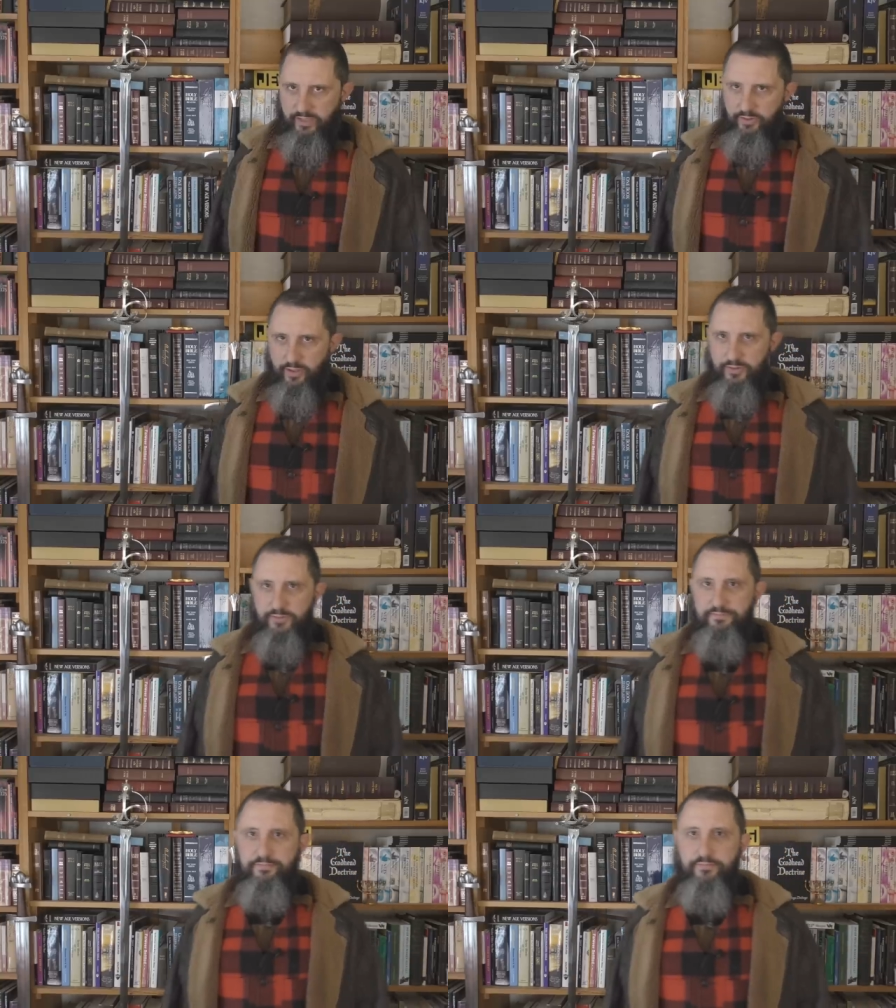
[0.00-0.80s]
It's all
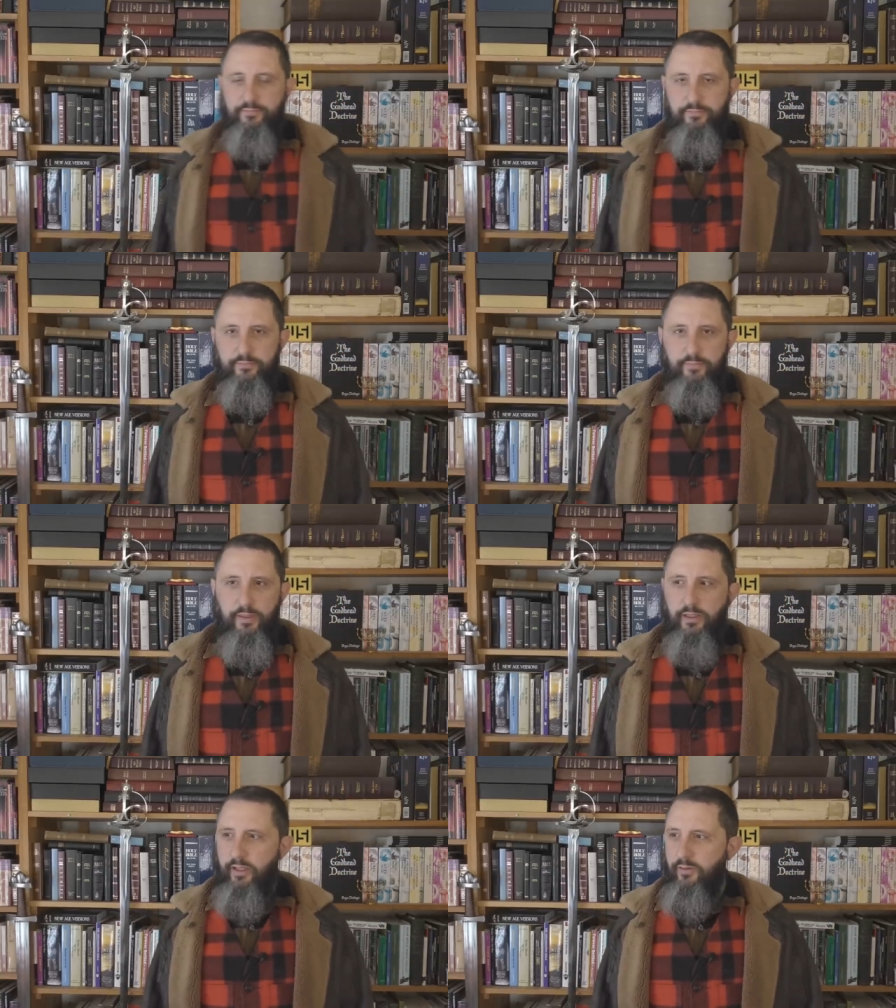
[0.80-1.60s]
just,
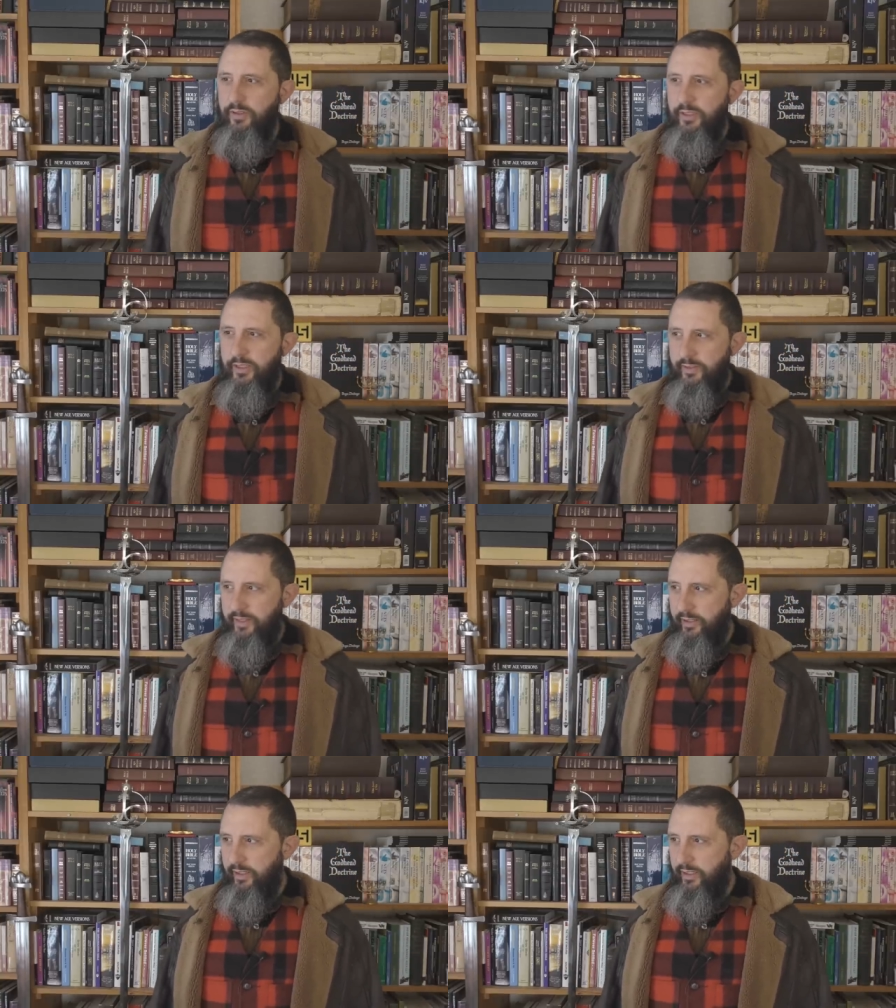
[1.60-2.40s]
you know,
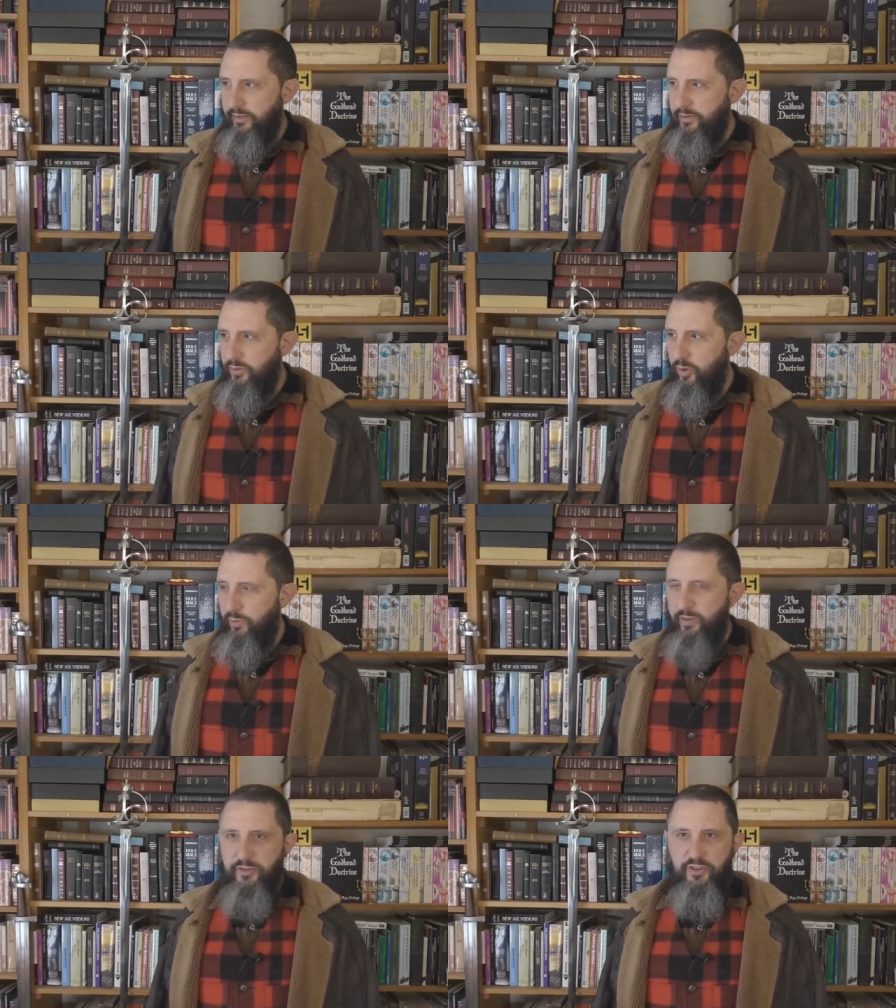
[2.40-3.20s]
they're uh,
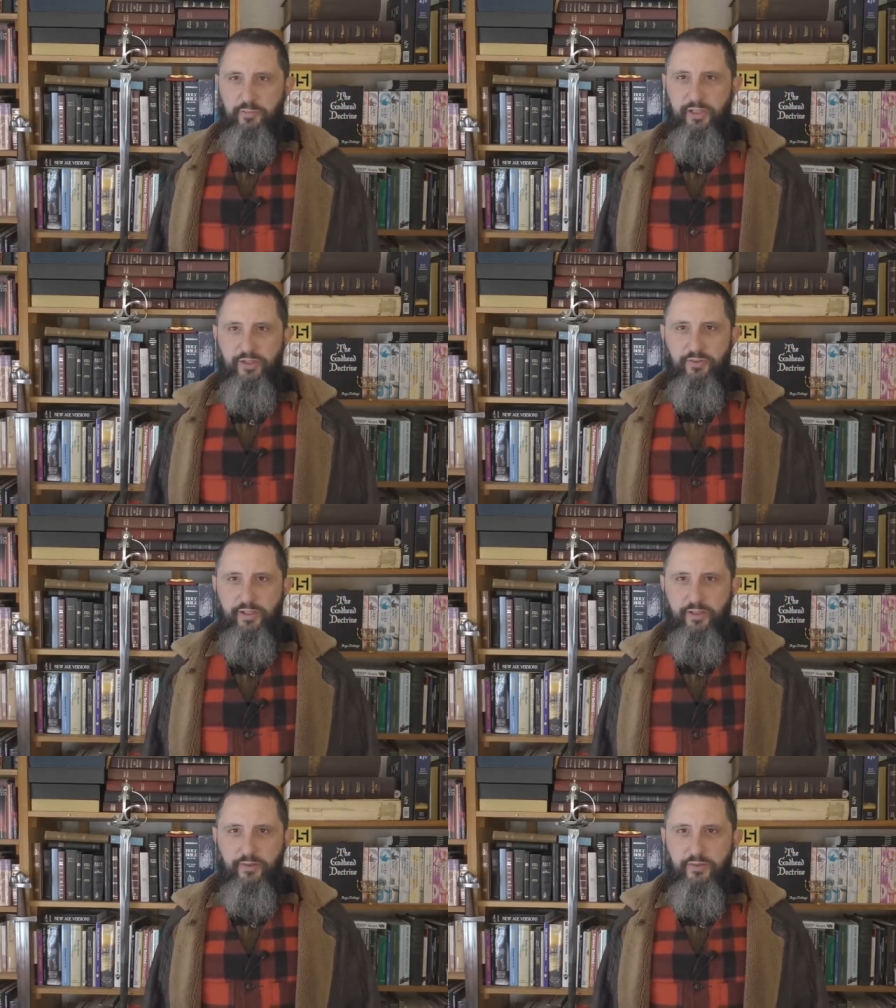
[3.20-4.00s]
corporate speech
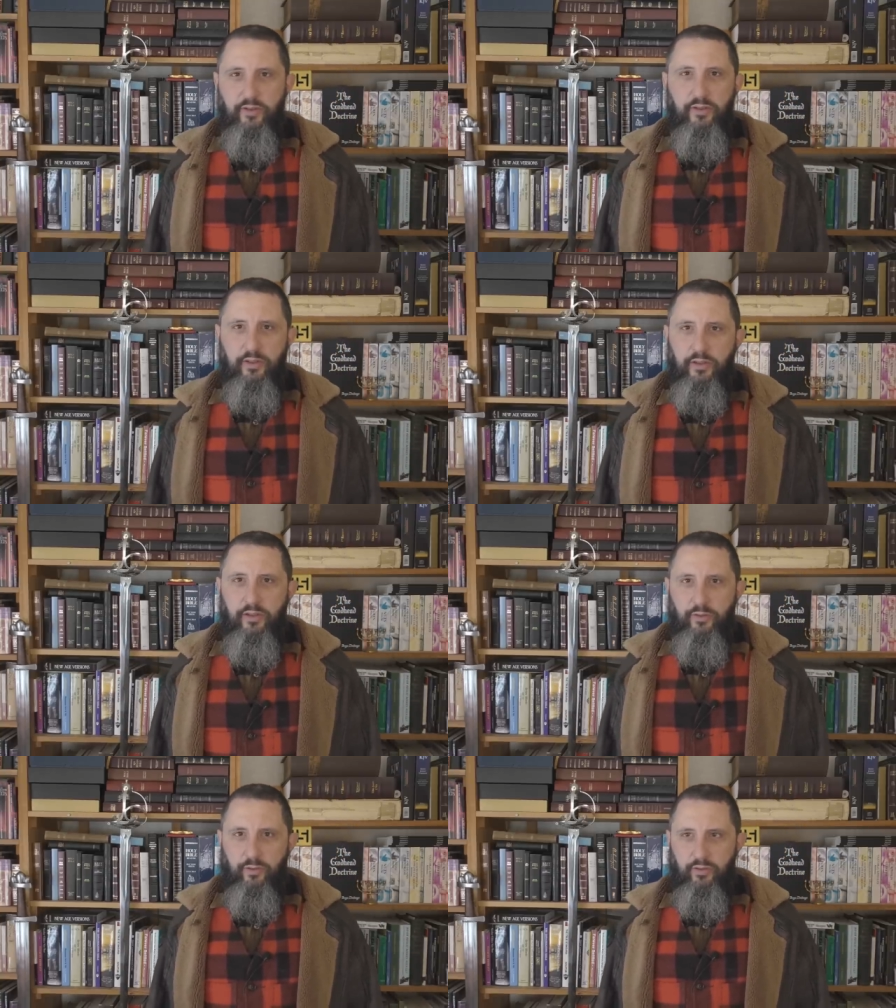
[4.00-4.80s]
readers
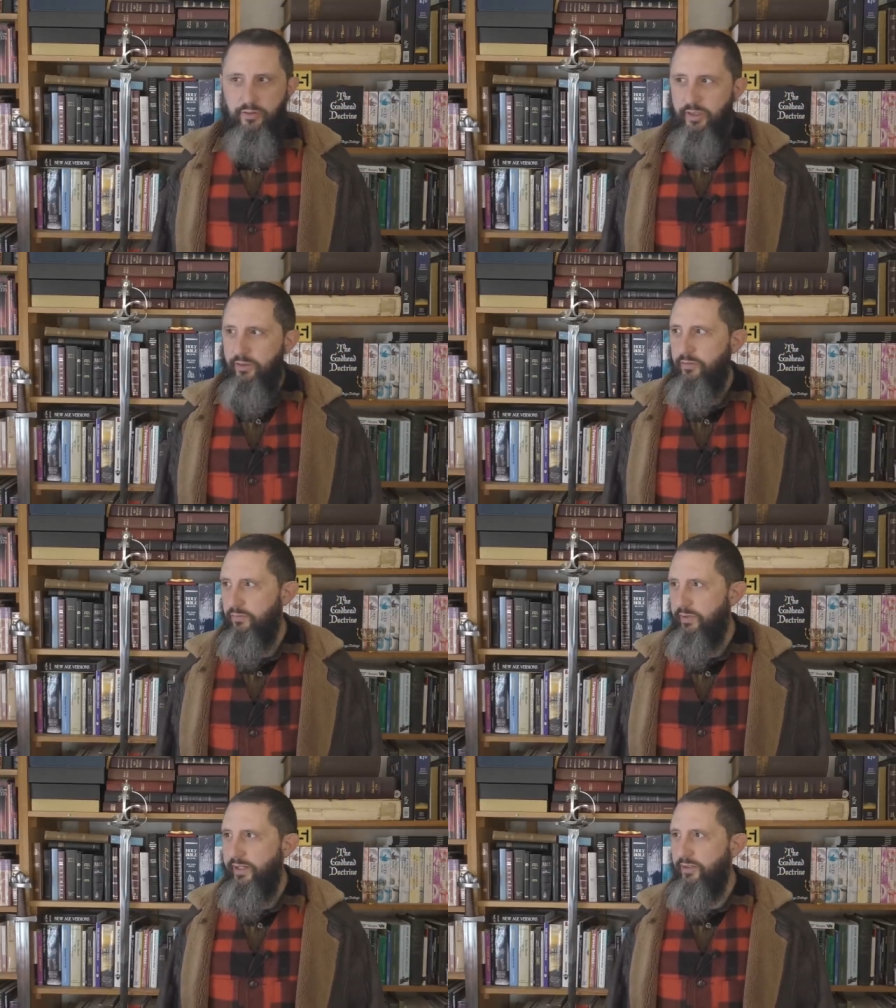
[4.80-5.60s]
or, you know,
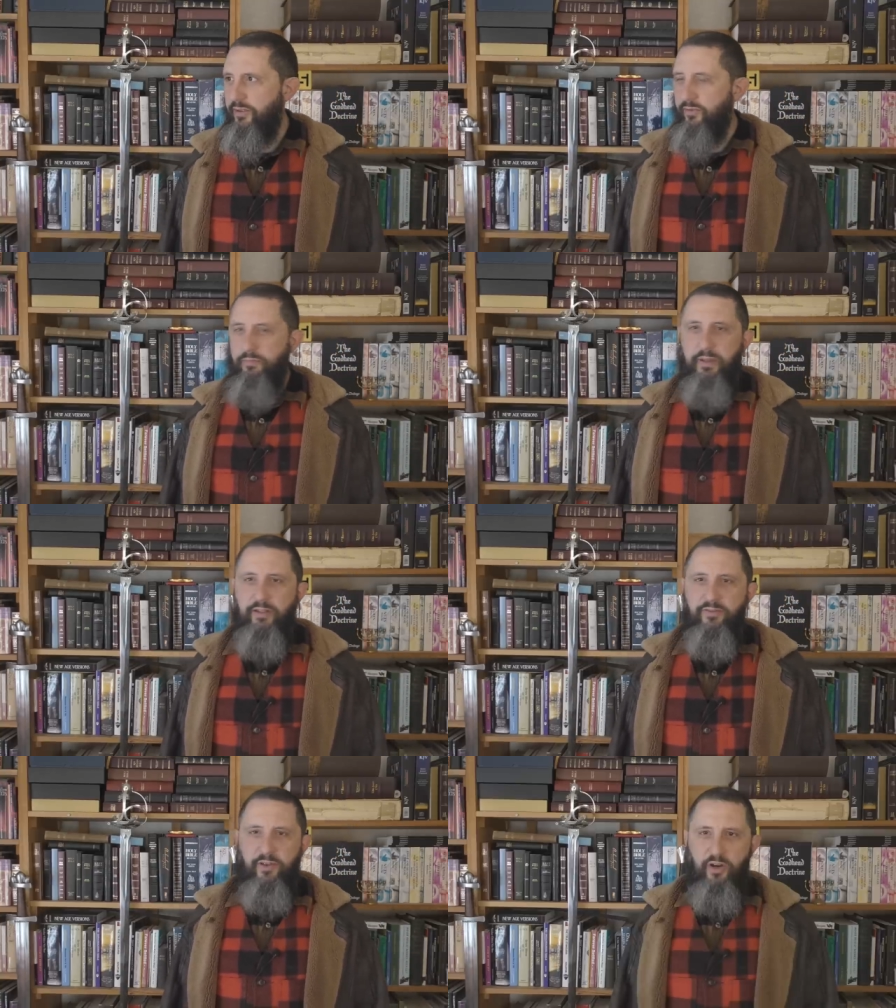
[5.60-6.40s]
readers for
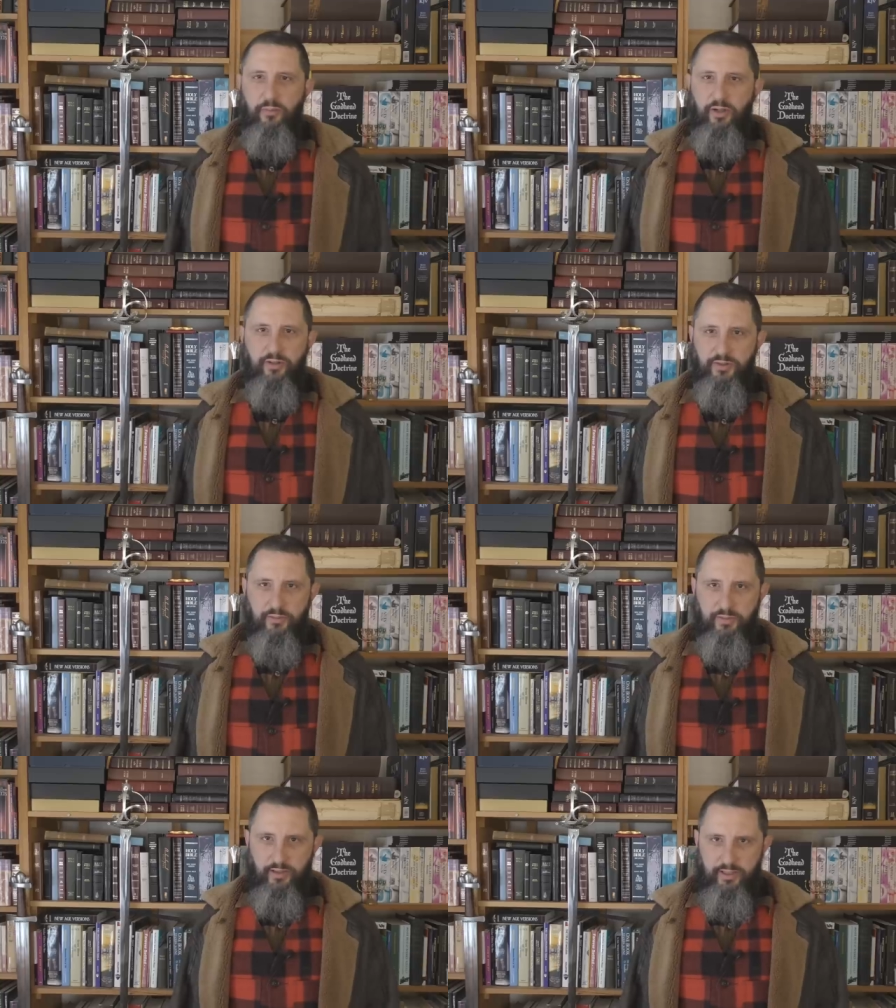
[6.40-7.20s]
big pharma or
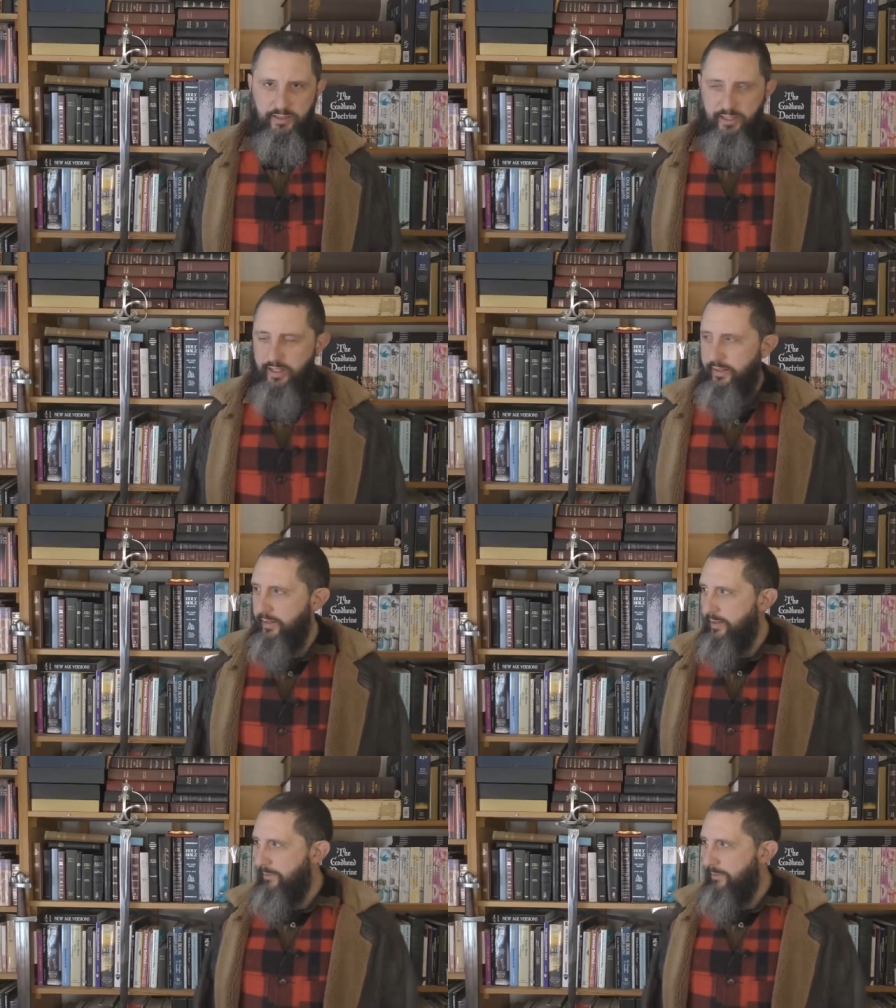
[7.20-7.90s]
something like that.